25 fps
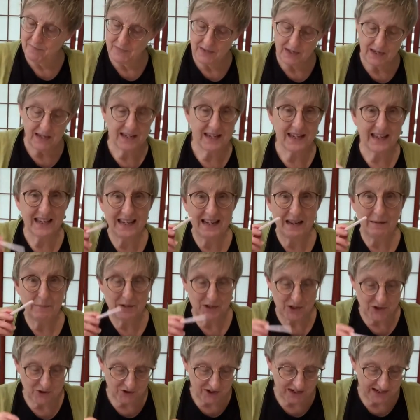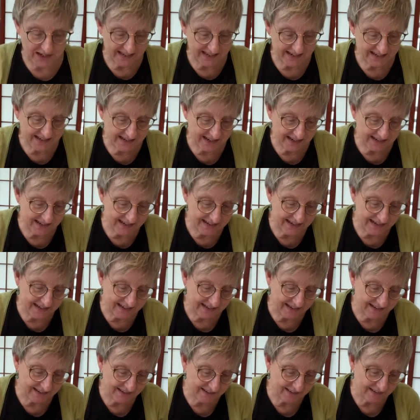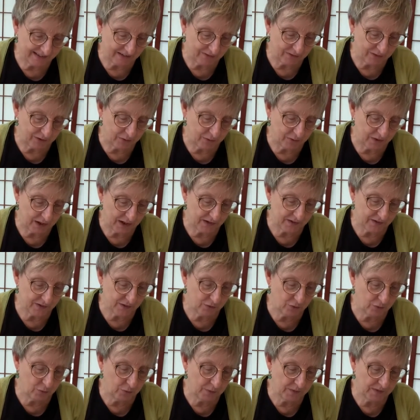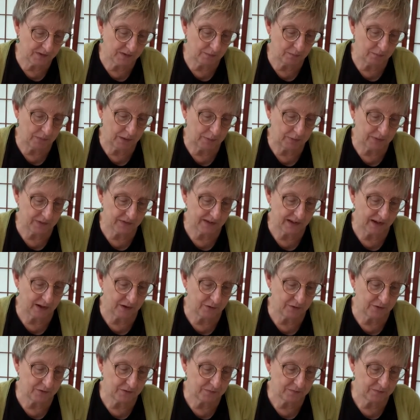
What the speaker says: Again, I'm going to try technique I discovered where I scoop some bubbles out,